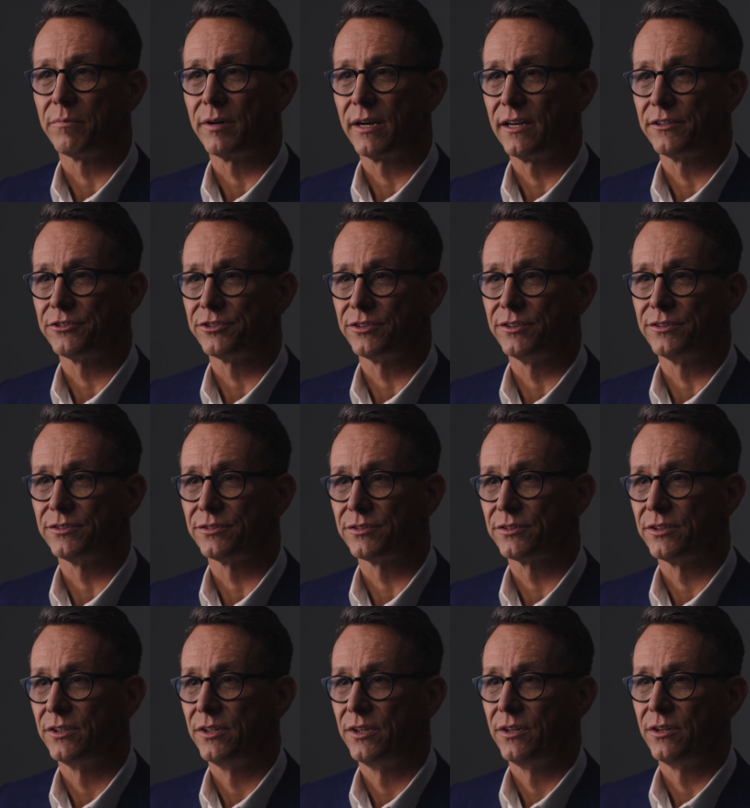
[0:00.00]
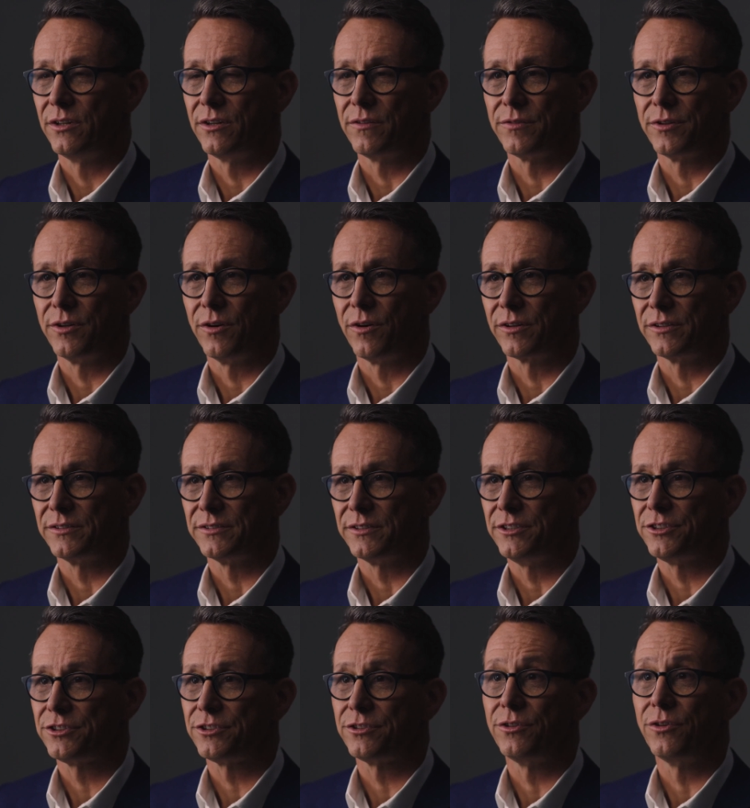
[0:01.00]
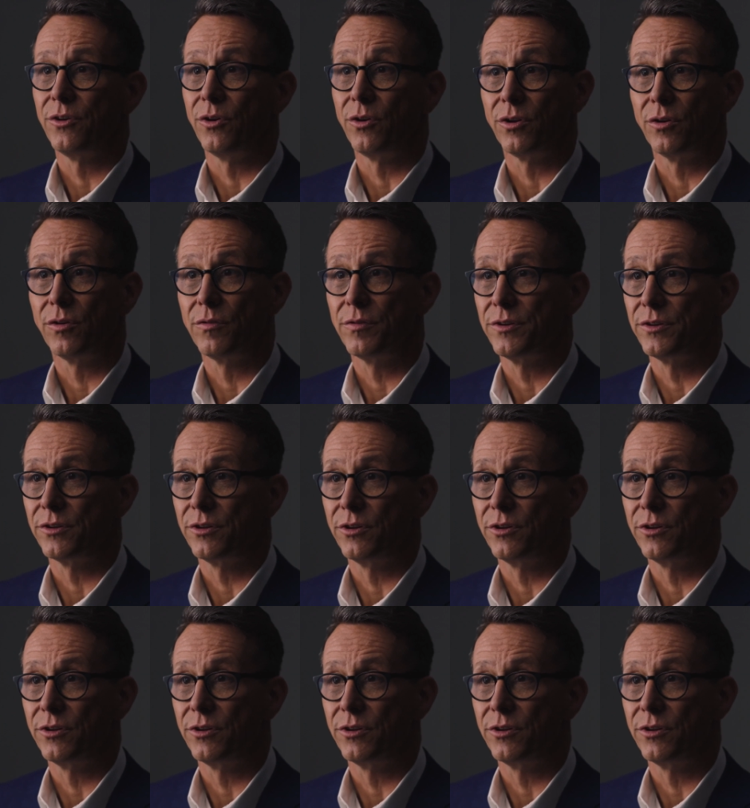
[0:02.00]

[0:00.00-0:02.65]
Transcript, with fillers: branches of the organization all over the